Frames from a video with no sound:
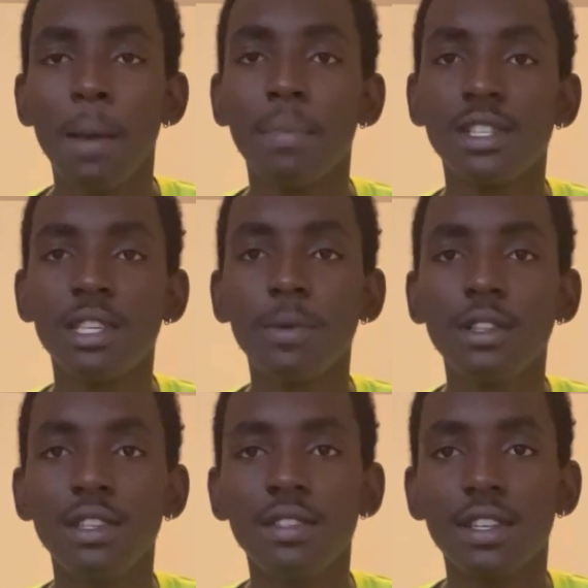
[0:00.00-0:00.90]
but
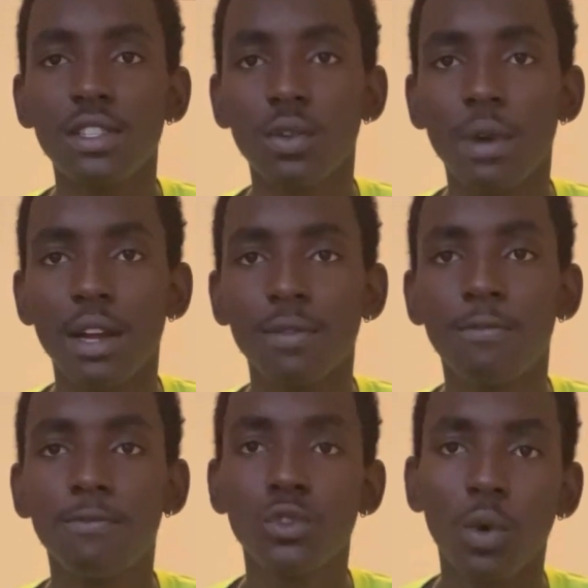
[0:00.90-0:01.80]
typically sits around
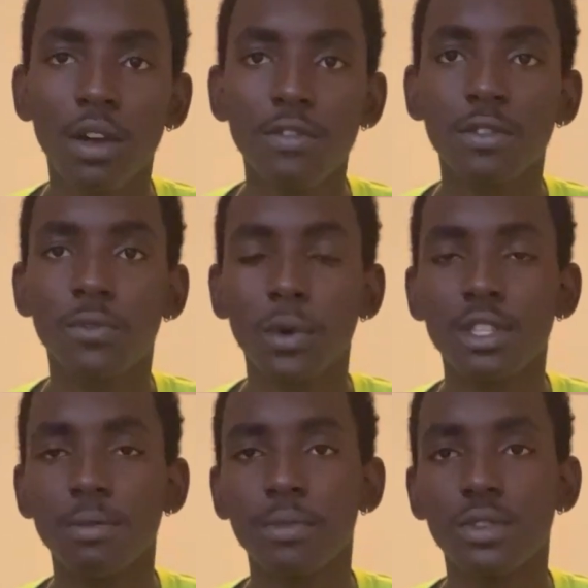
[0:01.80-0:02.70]
12 to
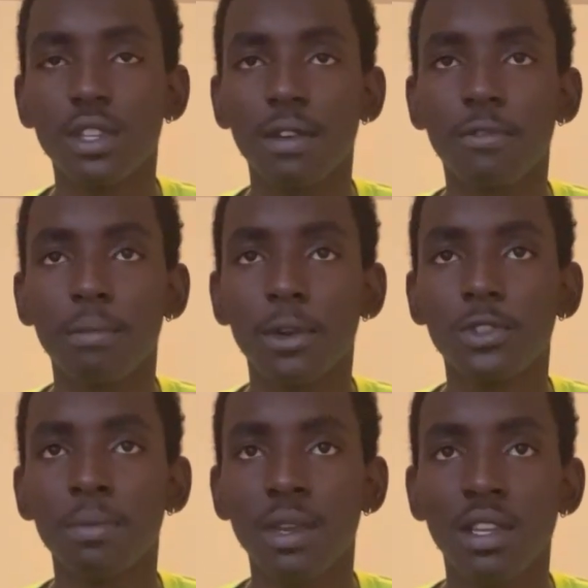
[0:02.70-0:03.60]
14% for
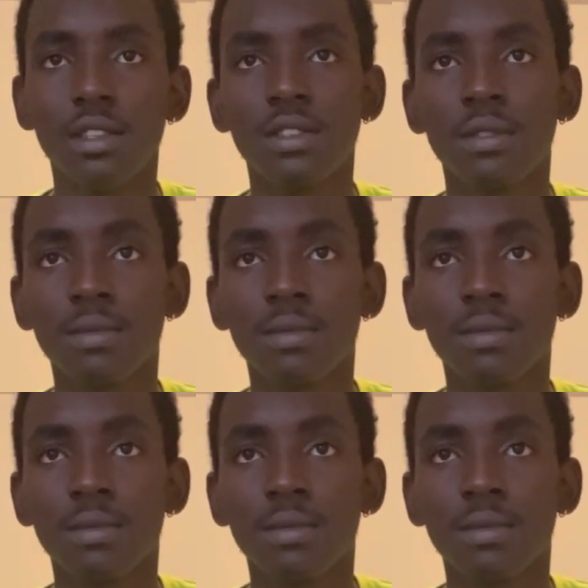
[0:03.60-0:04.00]
most meads.